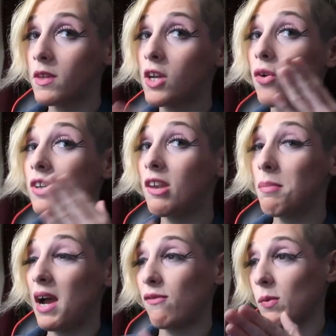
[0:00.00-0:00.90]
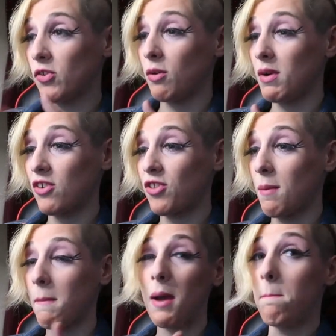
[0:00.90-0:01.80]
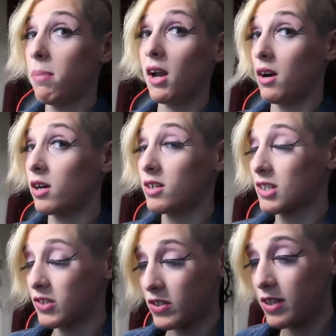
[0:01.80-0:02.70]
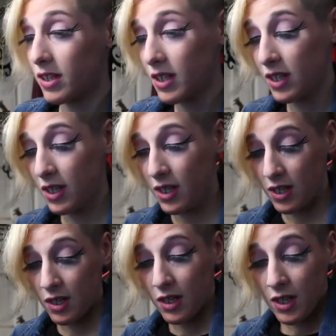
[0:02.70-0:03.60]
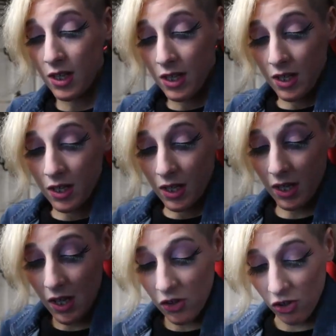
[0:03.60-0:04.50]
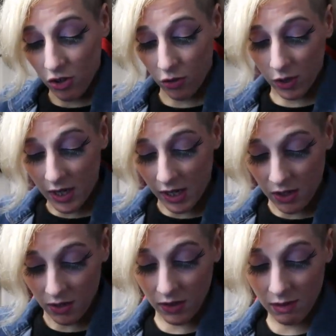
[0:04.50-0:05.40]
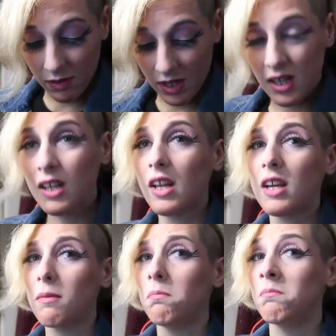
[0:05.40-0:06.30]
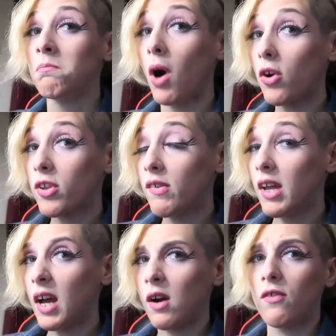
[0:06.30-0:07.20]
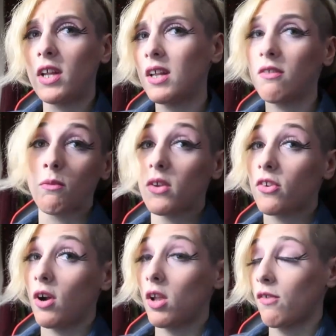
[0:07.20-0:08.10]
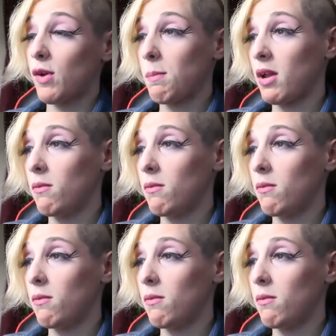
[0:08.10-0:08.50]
going to the bathroom so much that my butt hurts. And so, like, you know, they were getting, like, most of it out of it. It wasn't all of it, but